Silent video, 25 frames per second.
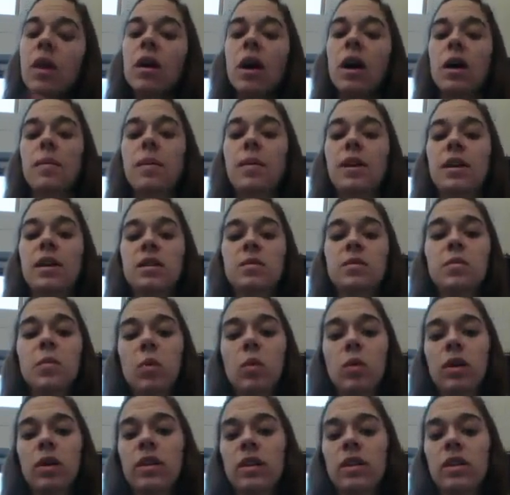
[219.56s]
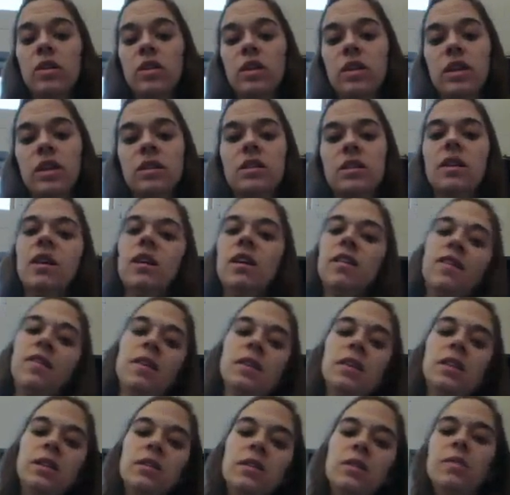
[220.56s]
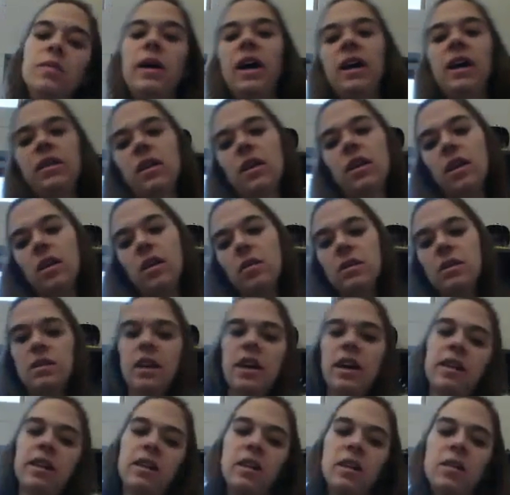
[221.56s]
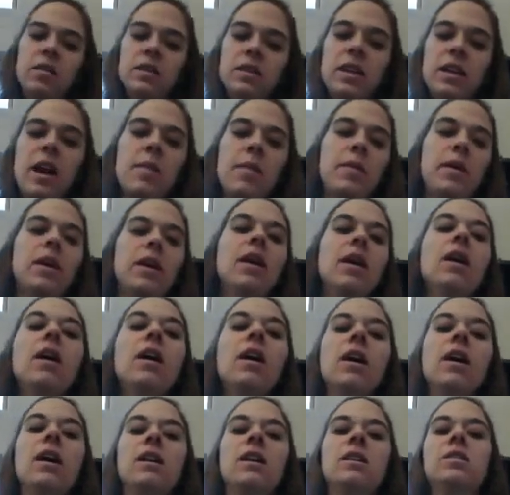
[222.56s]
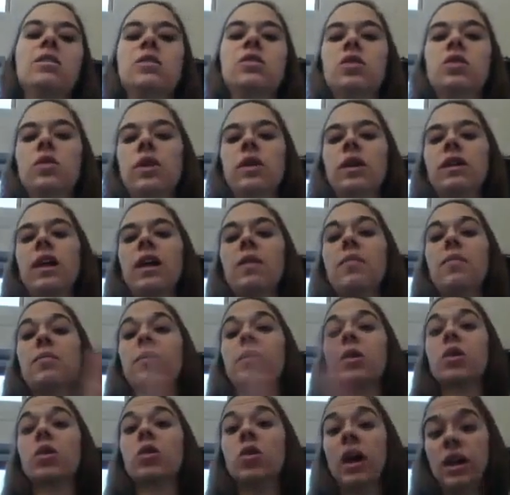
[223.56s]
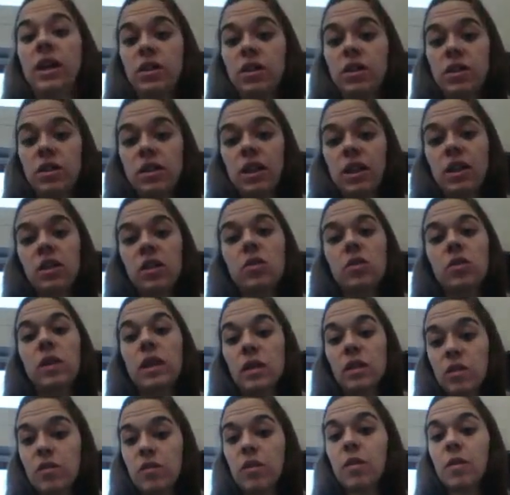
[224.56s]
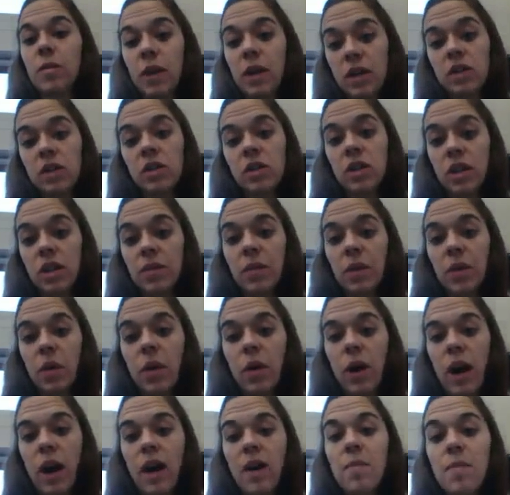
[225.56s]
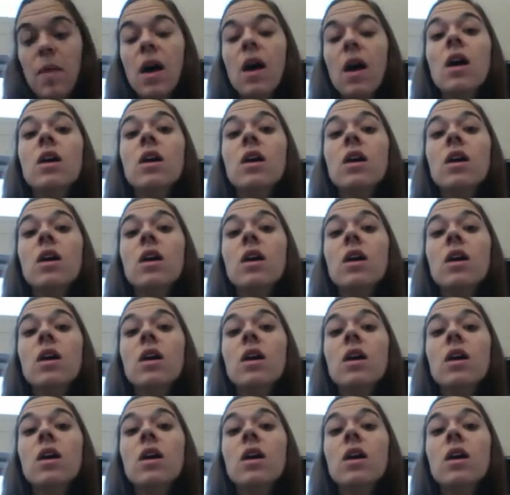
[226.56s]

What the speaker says: and it's more than just, first he was mad, then he was sad, then he was happy. It's showing that progression, that transformation, okay?